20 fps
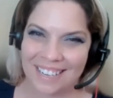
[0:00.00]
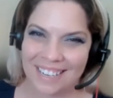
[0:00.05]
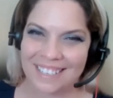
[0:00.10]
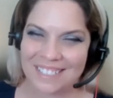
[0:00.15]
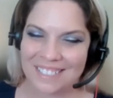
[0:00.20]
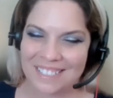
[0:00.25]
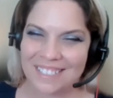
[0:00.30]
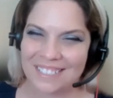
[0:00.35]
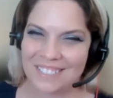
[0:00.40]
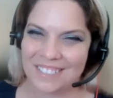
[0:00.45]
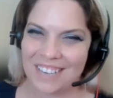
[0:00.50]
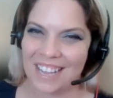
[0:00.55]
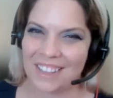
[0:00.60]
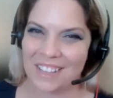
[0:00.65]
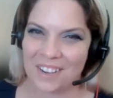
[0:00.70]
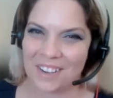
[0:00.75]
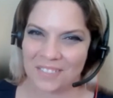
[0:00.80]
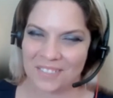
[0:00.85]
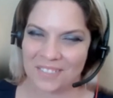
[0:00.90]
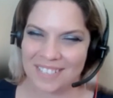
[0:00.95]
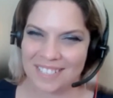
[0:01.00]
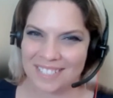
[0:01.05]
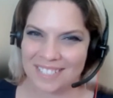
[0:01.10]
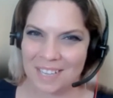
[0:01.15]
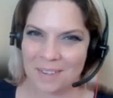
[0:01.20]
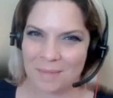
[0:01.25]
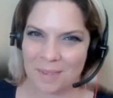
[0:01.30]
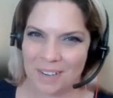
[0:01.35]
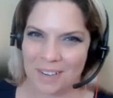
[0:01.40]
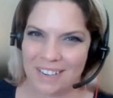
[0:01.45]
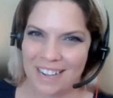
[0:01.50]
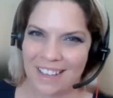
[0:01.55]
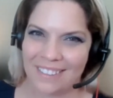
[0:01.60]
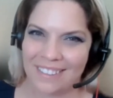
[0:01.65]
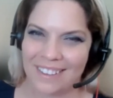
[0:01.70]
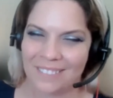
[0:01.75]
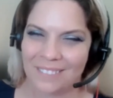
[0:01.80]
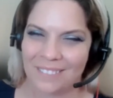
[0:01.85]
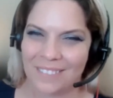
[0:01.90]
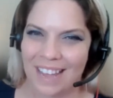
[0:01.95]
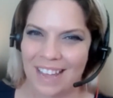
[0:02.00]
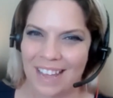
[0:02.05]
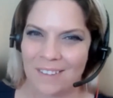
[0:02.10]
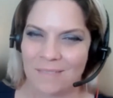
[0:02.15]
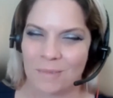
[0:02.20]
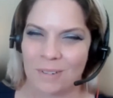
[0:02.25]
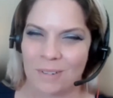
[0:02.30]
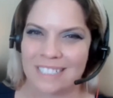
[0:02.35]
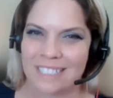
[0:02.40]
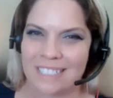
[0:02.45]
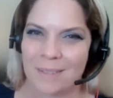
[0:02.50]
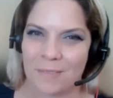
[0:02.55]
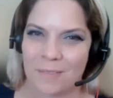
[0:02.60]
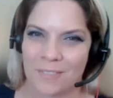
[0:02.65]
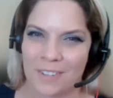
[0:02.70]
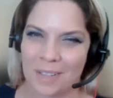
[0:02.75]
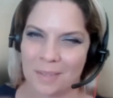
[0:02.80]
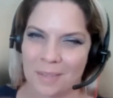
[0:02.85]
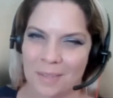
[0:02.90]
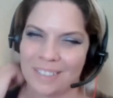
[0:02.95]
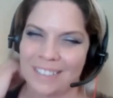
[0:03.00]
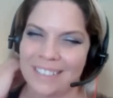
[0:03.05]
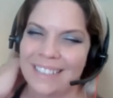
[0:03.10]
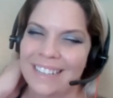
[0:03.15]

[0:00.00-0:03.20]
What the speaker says: to try that over the summer now that I have more time available.